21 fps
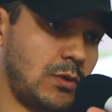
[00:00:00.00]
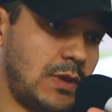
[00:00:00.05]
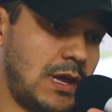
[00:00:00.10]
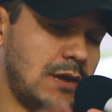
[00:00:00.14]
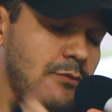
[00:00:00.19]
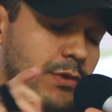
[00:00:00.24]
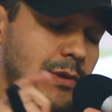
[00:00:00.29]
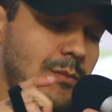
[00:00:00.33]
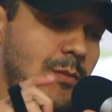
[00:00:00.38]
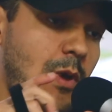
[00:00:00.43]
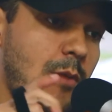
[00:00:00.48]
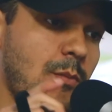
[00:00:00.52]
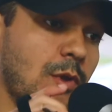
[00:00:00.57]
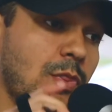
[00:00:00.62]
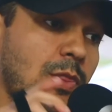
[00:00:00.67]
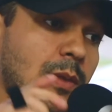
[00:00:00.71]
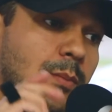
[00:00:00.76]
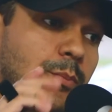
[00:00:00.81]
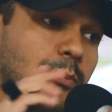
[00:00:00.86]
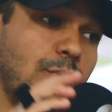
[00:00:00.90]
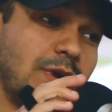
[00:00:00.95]
And remember,
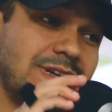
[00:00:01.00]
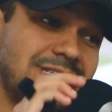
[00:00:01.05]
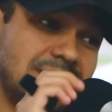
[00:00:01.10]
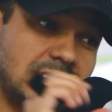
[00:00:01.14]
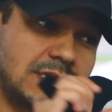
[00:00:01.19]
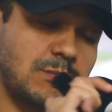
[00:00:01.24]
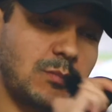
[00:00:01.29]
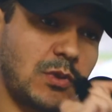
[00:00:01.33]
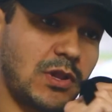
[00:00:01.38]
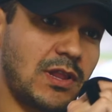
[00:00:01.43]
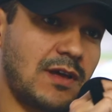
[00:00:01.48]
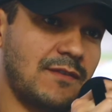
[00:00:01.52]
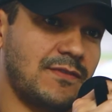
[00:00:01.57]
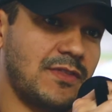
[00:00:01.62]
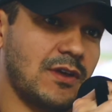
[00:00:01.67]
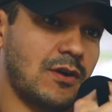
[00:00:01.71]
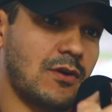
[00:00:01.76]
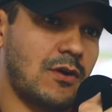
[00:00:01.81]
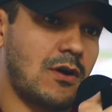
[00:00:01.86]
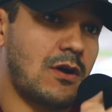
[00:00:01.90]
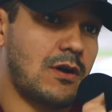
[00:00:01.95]
the principal of the
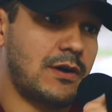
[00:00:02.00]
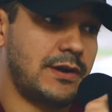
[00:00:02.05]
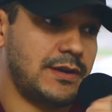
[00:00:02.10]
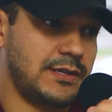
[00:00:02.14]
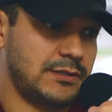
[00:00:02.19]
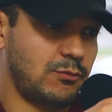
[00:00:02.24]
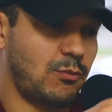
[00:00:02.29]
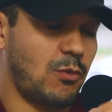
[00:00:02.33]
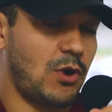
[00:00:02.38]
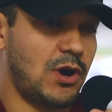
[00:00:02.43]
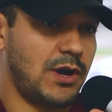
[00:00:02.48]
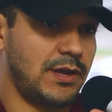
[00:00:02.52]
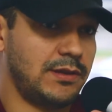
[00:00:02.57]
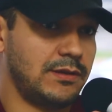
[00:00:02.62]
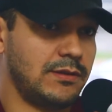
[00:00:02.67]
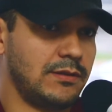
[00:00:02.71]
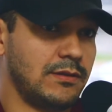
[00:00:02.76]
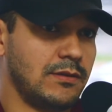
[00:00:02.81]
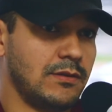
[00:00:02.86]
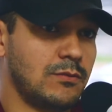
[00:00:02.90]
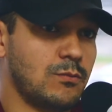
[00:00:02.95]
car is what
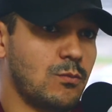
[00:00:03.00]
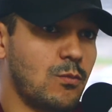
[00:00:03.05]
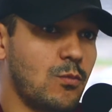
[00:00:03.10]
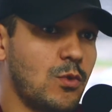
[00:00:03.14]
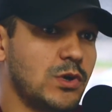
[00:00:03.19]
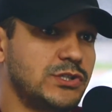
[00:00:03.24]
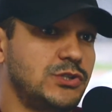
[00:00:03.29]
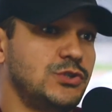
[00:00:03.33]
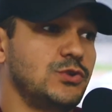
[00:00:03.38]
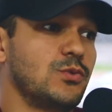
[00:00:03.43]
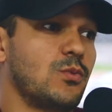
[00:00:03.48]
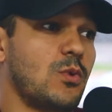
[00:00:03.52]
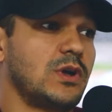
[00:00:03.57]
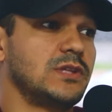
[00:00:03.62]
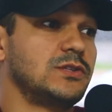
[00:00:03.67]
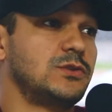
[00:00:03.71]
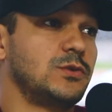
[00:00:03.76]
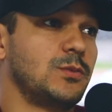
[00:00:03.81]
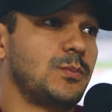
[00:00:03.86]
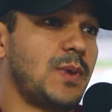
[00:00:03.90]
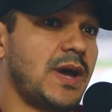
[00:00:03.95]
you
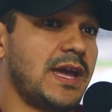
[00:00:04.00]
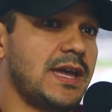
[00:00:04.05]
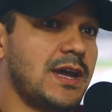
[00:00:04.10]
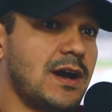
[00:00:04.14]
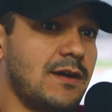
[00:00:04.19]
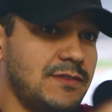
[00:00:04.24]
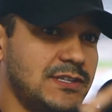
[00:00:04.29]
want to pay off.